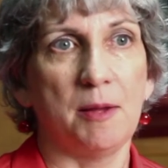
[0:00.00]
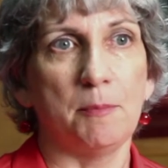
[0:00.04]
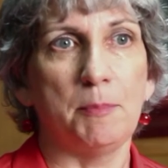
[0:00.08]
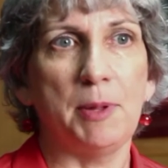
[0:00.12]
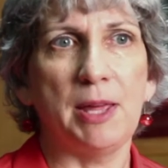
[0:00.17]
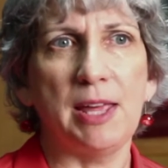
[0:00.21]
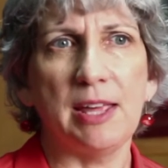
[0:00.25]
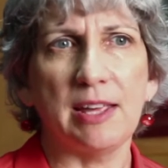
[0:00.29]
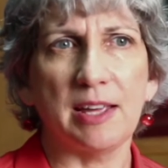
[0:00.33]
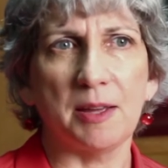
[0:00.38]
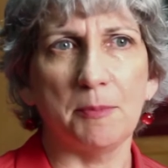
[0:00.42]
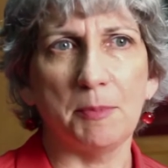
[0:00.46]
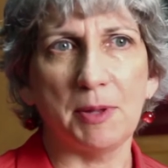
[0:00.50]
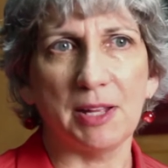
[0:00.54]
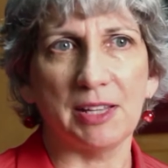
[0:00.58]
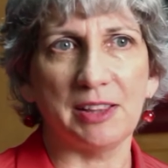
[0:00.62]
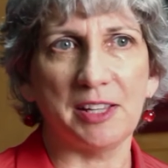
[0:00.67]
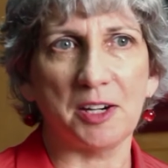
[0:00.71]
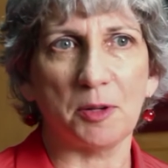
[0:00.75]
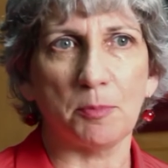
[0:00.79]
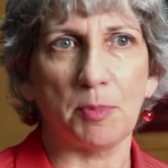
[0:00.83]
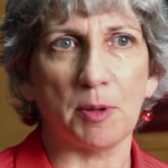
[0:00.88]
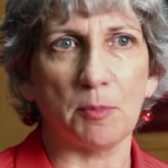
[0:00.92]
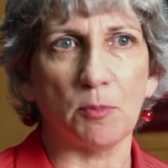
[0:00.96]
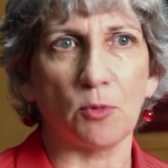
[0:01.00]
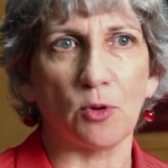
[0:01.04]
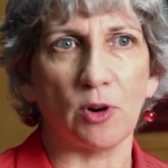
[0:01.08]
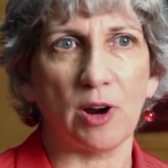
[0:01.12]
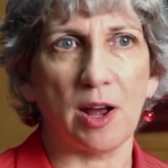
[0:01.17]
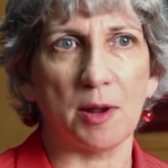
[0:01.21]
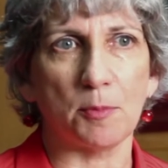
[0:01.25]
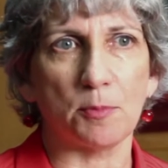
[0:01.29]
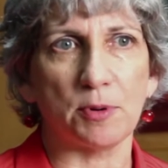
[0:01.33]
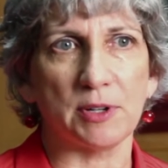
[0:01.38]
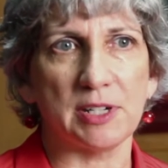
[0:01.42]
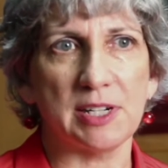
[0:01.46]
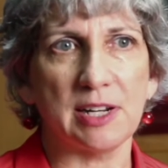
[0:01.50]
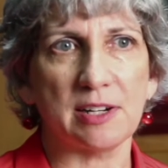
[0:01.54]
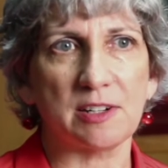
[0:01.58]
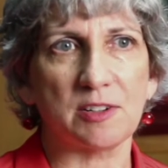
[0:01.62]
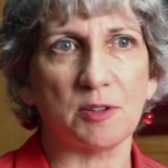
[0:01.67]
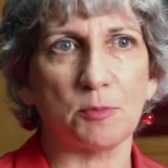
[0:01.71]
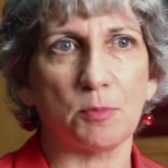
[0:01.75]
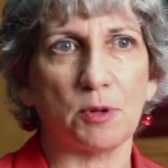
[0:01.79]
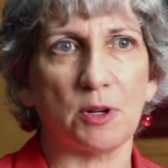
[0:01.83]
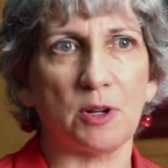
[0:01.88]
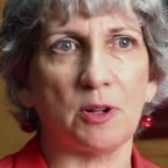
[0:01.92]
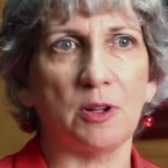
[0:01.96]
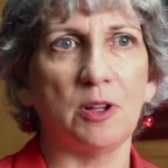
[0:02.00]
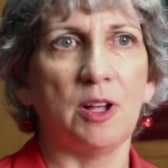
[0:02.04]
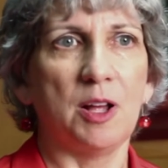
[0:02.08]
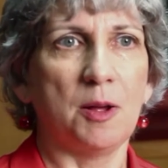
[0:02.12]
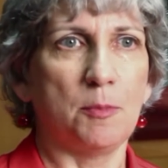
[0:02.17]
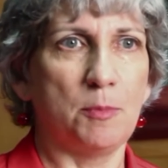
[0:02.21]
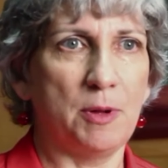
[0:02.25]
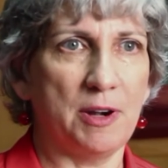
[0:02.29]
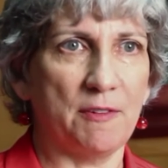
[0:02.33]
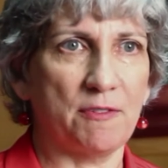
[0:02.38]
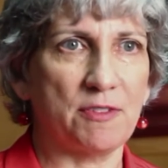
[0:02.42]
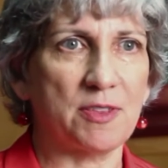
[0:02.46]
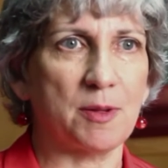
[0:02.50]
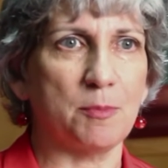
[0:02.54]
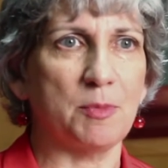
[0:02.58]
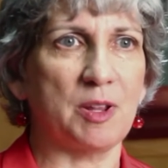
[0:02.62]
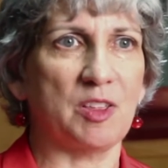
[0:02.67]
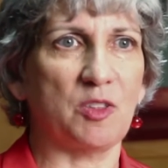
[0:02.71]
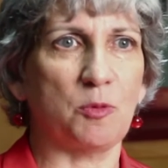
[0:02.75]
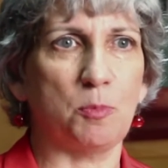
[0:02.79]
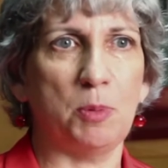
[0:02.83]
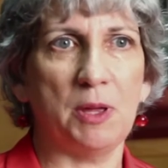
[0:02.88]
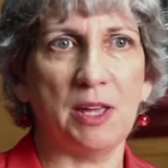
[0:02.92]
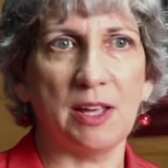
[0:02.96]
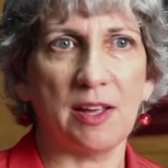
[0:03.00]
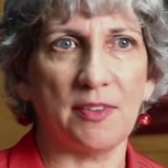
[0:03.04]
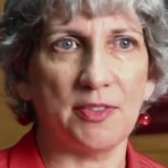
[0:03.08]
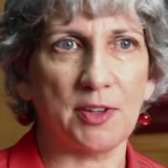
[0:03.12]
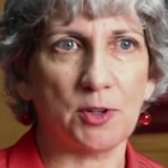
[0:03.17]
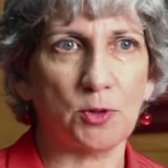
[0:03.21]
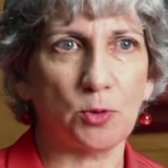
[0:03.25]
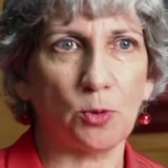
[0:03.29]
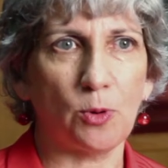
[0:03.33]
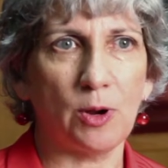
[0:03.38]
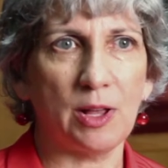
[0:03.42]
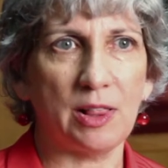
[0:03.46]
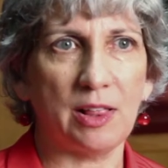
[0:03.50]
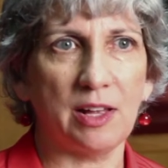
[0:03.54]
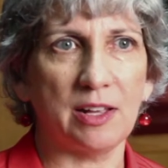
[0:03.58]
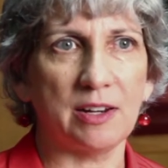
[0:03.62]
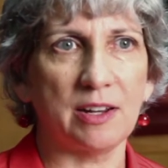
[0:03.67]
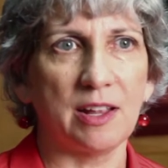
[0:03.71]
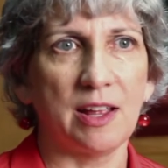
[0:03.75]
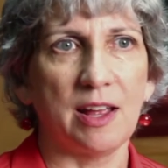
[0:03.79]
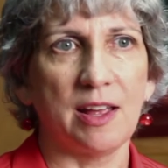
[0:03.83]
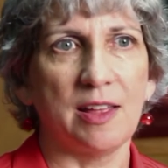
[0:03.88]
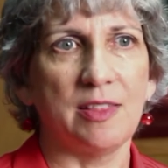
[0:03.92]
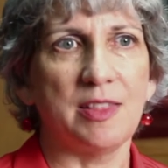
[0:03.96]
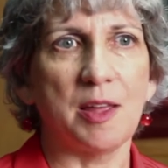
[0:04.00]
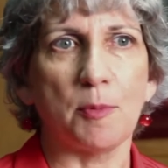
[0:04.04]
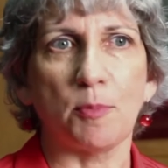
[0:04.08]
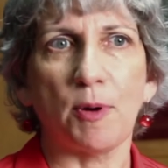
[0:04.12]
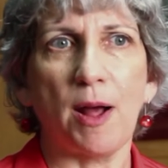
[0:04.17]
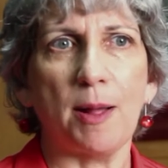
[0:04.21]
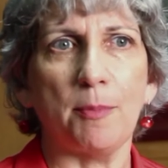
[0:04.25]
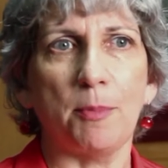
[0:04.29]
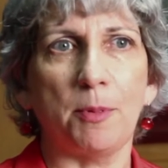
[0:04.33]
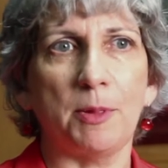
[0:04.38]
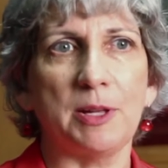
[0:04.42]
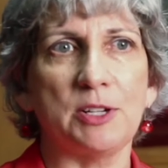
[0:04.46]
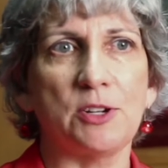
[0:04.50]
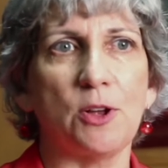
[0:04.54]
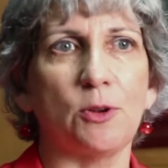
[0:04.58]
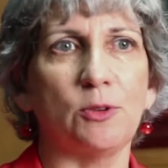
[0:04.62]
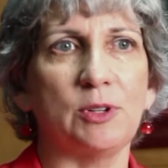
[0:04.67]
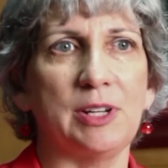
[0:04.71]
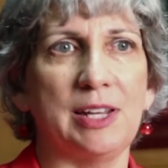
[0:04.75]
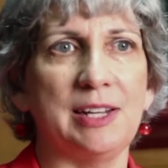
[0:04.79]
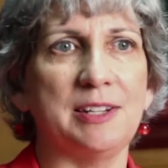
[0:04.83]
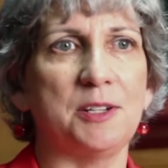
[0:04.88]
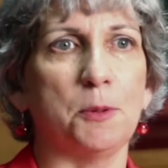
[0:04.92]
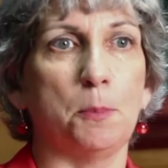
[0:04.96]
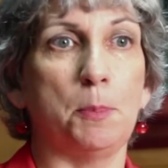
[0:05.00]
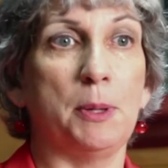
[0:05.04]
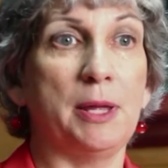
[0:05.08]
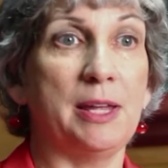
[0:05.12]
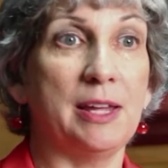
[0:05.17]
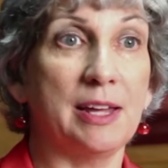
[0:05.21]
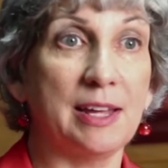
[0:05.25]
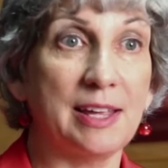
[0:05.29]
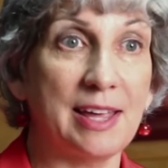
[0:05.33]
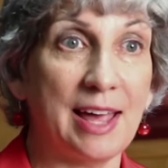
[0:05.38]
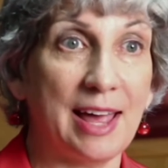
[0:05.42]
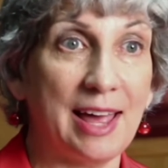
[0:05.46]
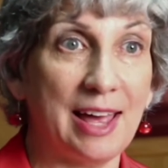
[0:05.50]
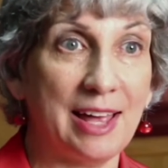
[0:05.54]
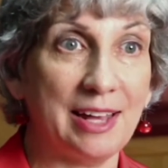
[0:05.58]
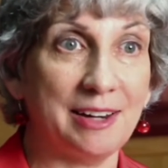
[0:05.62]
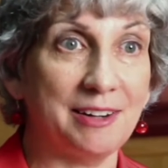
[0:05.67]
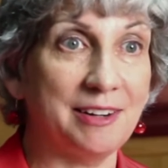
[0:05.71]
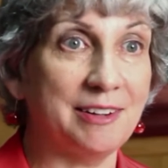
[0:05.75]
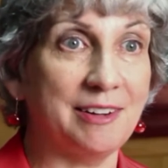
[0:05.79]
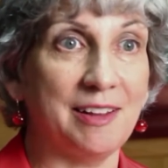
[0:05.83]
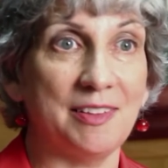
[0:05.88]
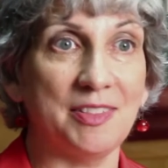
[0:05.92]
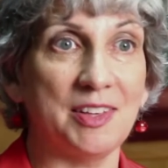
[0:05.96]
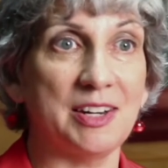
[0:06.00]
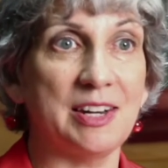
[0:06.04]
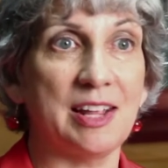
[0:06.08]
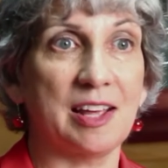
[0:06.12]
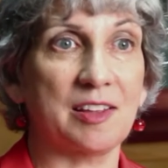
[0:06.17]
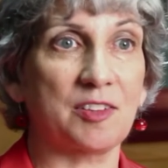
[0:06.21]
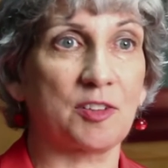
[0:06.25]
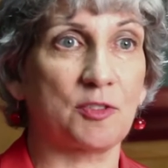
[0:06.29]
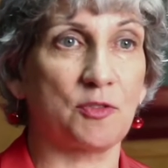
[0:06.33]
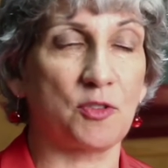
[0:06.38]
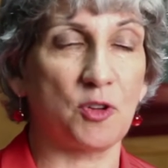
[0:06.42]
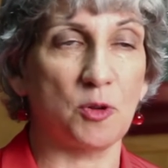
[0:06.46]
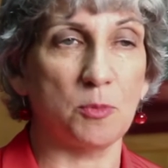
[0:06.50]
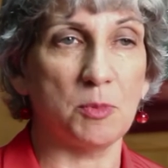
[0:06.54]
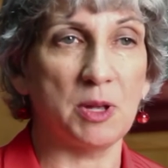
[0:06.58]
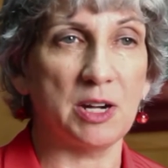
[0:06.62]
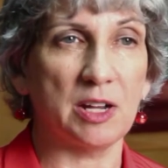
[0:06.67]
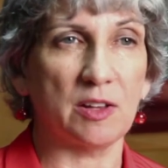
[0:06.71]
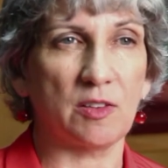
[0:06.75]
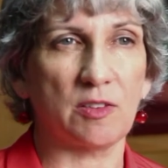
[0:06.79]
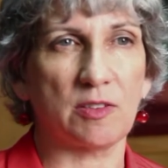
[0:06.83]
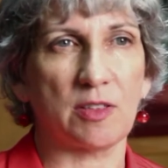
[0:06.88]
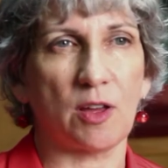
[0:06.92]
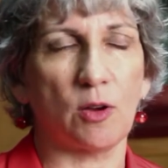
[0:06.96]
Peeing can be a little bit more unpredictable, but if somebody's peeing on the toilet, they probably don't need to pee again in the next few minutes.